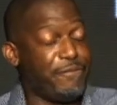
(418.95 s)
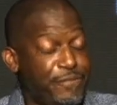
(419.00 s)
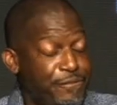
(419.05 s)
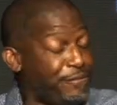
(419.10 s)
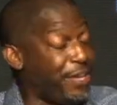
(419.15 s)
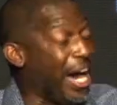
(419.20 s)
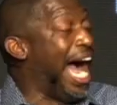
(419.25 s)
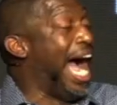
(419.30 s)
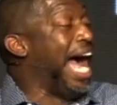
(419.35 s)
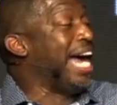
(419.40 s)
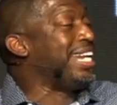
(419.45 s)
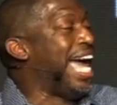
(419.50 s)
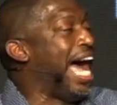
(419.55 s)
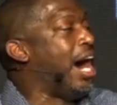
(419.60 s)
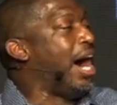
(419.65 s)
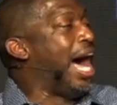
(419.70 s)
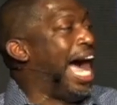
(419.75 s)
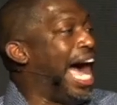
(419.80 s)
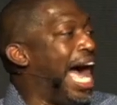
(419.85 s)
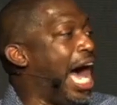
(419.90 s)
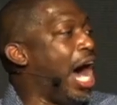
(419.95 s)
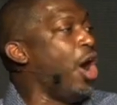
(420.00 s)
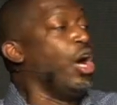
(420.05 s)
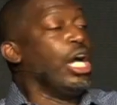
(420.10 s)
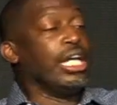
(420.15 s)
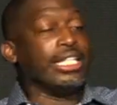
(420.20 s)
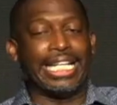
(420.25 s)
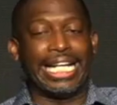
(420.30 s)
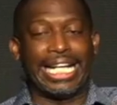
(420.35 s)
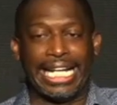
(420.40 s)
Find out how
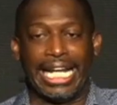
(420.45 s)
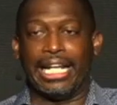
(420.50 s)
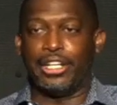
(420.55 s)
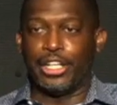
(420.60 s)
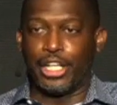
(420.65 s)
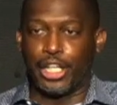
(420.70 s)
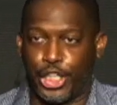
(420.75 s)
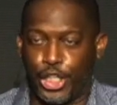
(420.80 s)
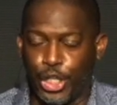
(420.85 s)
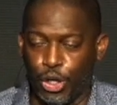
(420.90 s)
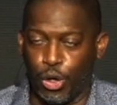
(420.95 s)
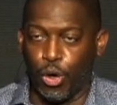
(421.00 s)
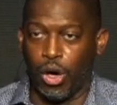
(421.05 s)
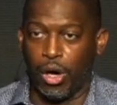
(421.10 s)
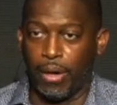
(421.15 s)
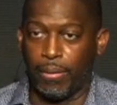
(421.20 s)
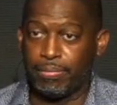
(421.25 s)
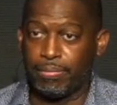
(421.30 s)
to get the cure.